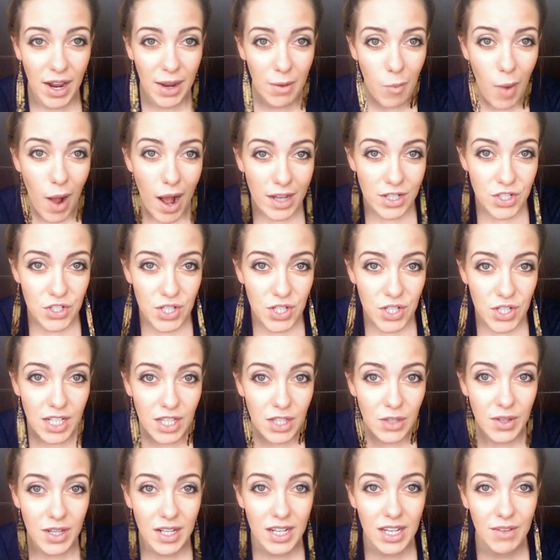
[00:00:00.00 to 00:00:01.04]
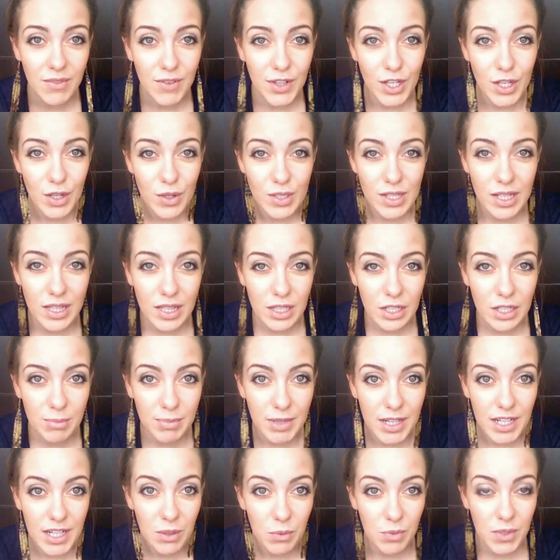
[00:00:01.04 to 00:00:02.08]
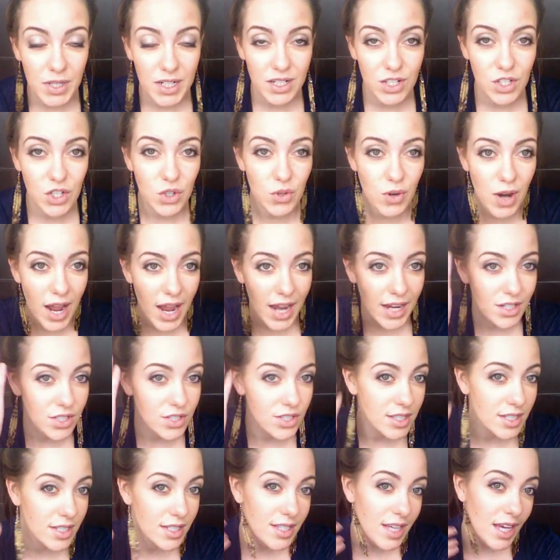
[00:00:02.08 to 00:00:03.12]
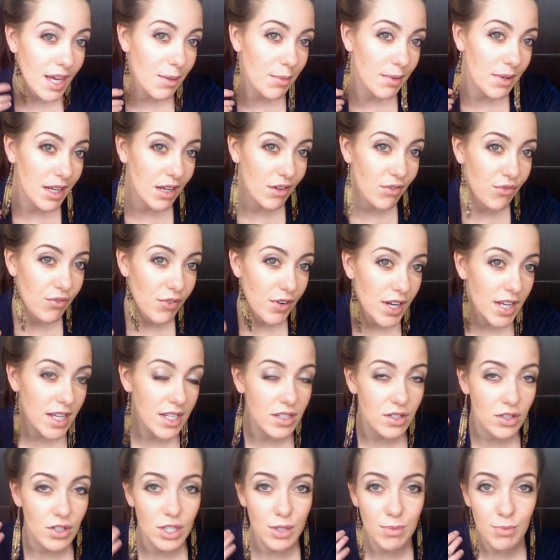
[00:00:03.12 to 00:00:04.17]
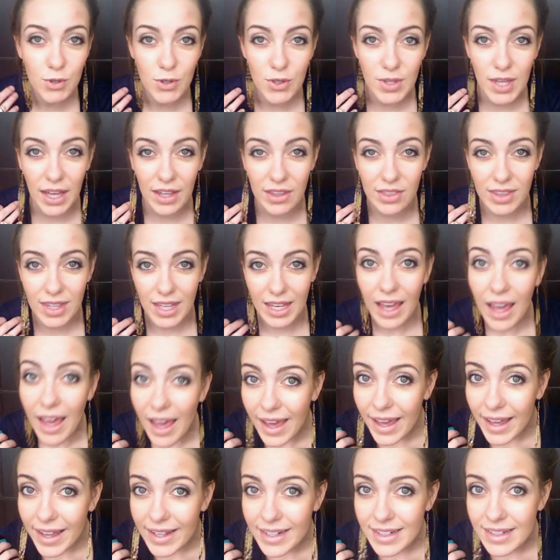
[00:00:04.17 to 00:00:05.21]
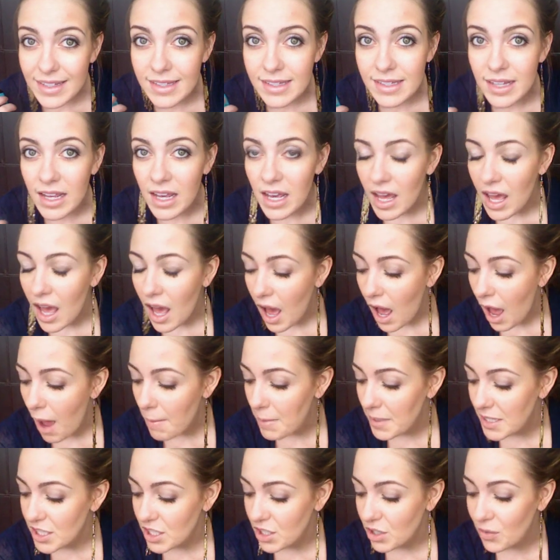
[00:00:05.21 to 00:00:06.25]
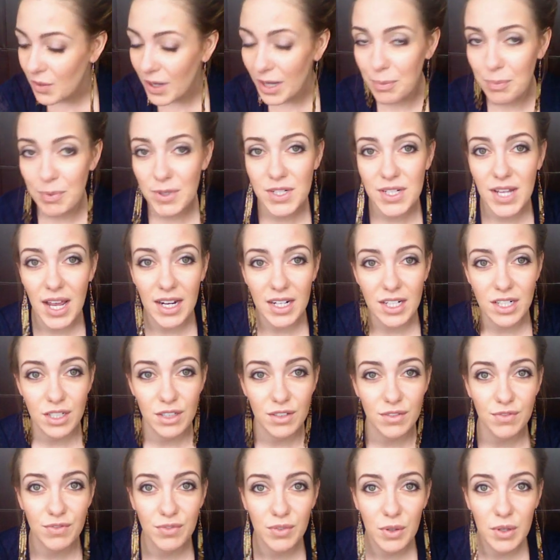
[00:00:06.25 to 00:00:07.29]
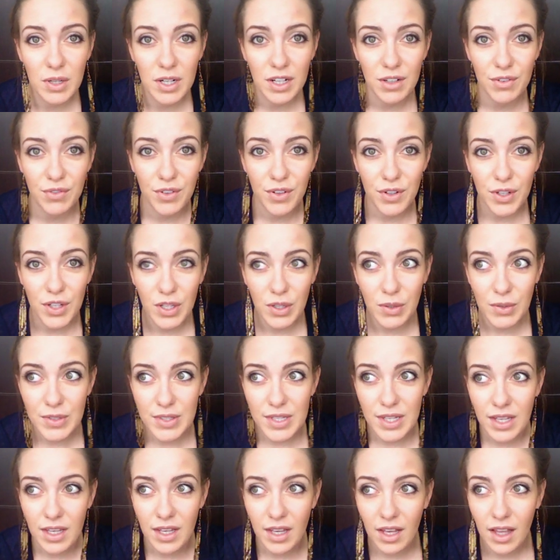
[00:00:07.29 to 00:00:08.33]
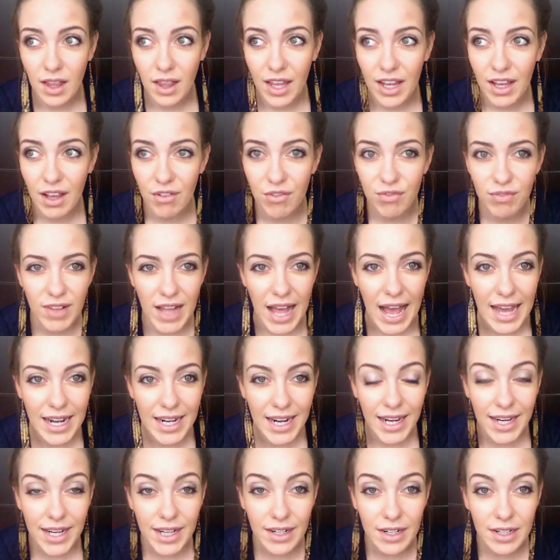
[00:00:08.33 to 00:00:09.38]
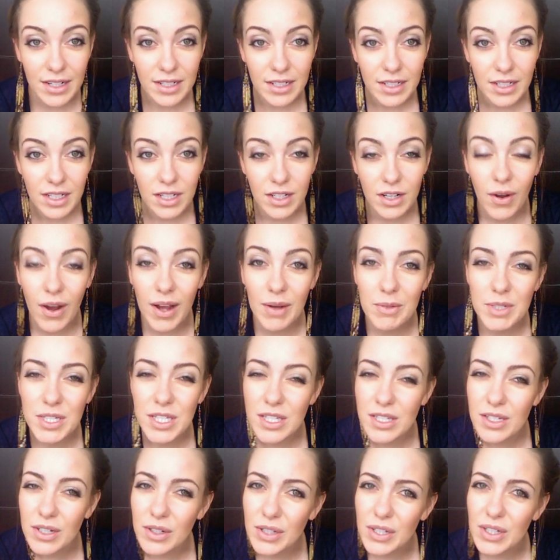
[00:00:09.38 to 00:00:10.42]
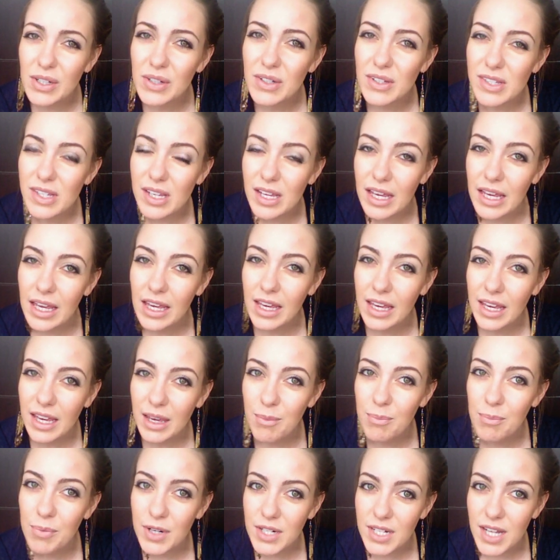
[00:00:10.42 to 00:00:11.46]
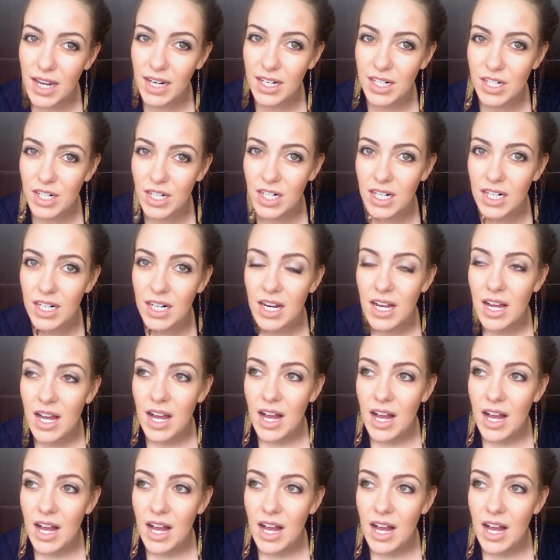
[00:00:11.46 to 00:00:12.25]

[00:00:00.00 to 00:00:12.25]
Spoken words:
I wash it. You can even use a little bit when it's dry just to tame any frizz or smooth out the ends. It's a great protector for if you're using like a flat iron. You know, I would still use a heat protector,